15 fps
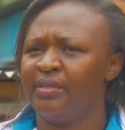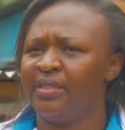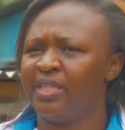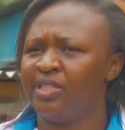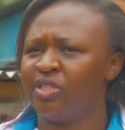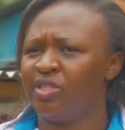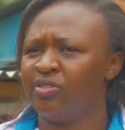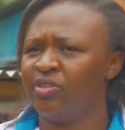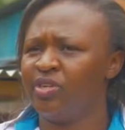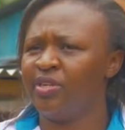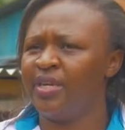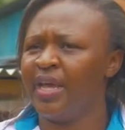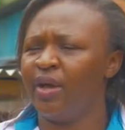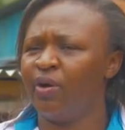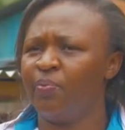That is
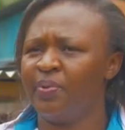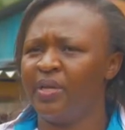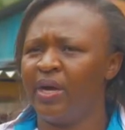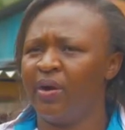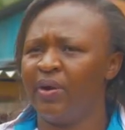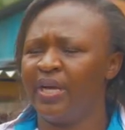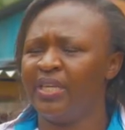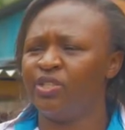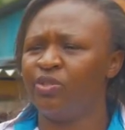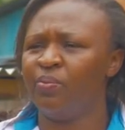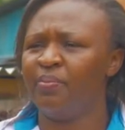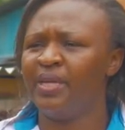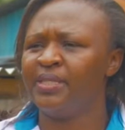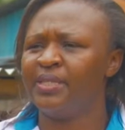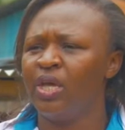really helping our
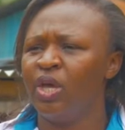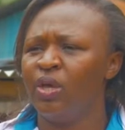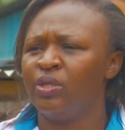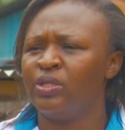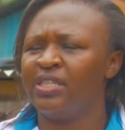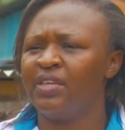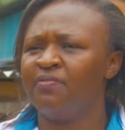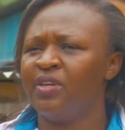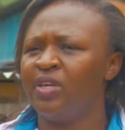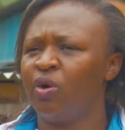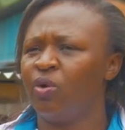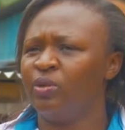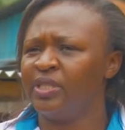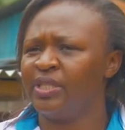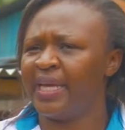customers, saving
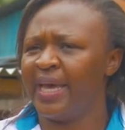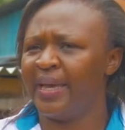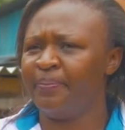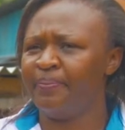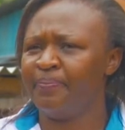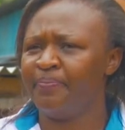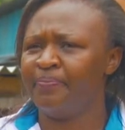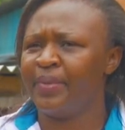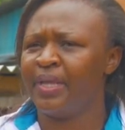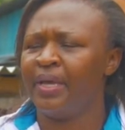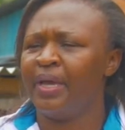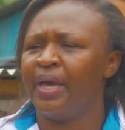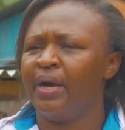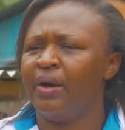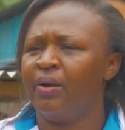on time,
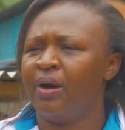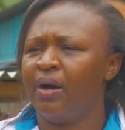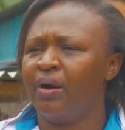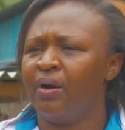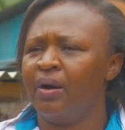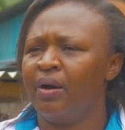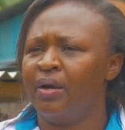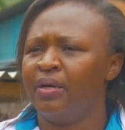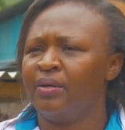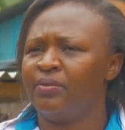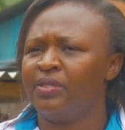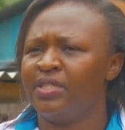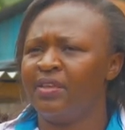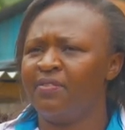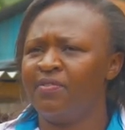uh,
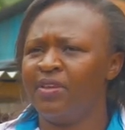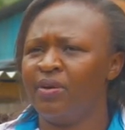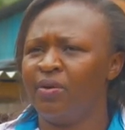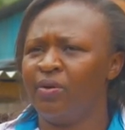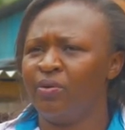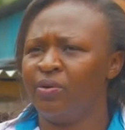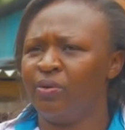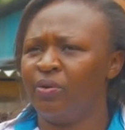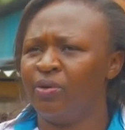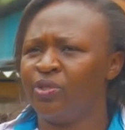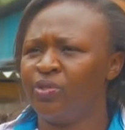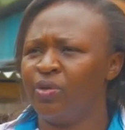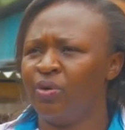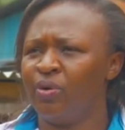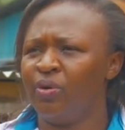saving on
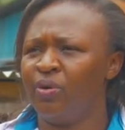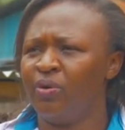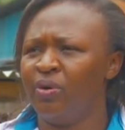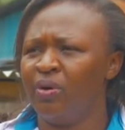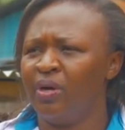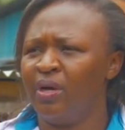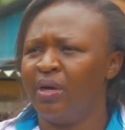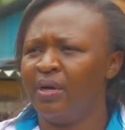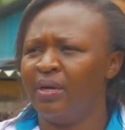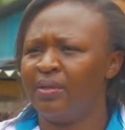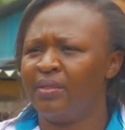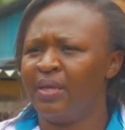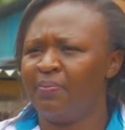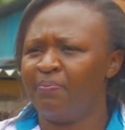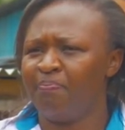also
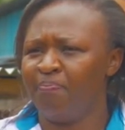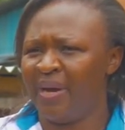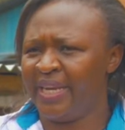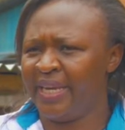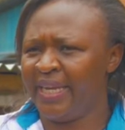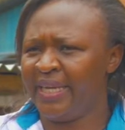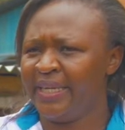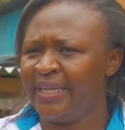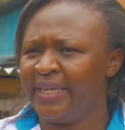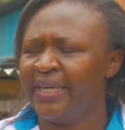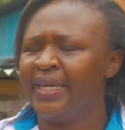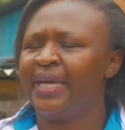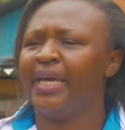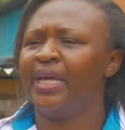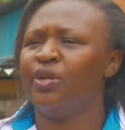the money
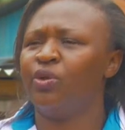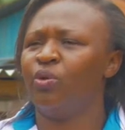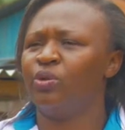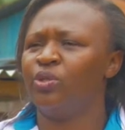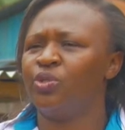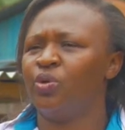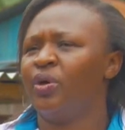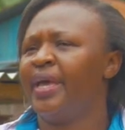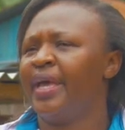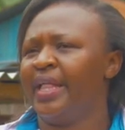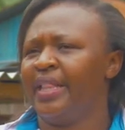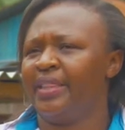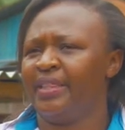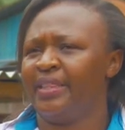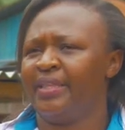and also
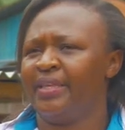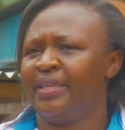health.